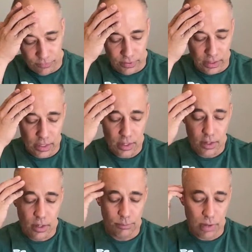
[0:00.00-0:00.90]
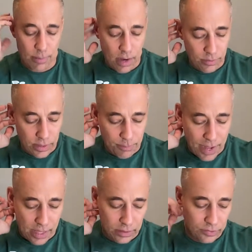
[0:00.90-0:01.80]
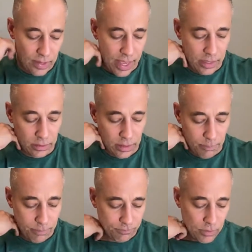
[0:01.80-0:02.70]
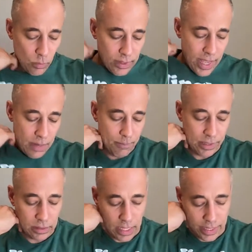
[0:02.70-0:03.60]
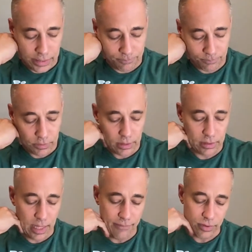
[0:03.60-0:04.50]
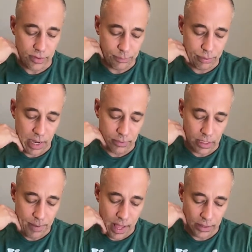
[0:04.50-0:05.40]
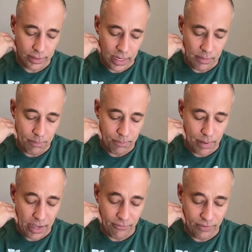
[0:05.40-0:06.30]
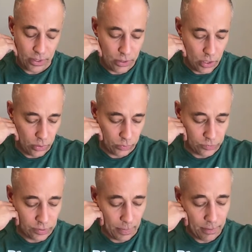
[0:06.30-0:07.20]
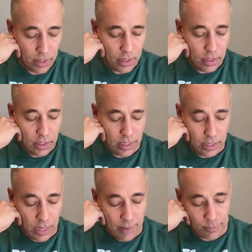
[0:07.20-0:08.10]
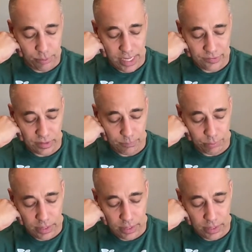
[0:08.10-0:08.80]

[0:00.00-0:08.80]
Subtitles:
the primary palate and lip. 1 had a midline cleft of the primary palate and bifid nose. In hypoplastic